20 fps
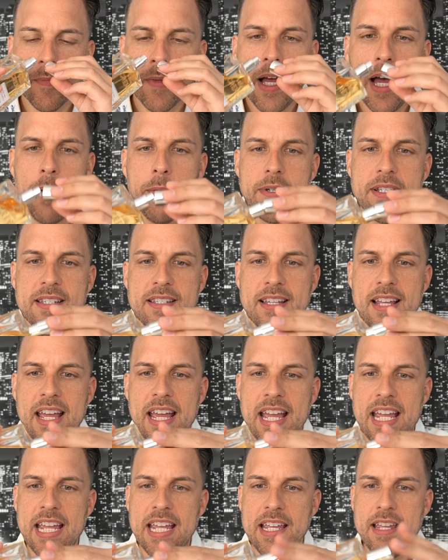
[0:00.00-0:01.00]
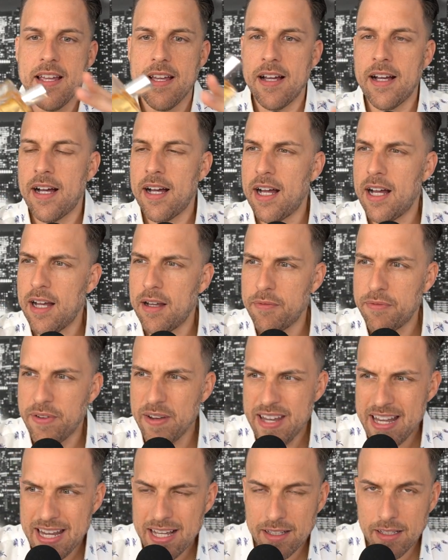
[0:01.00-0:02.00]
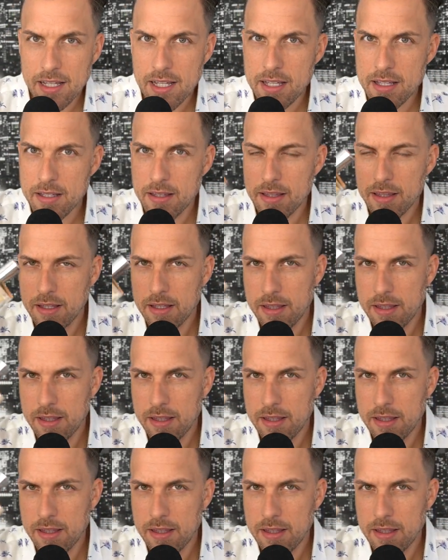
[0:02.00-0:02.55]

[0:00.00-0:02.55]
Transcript: I would say, uh, vanilla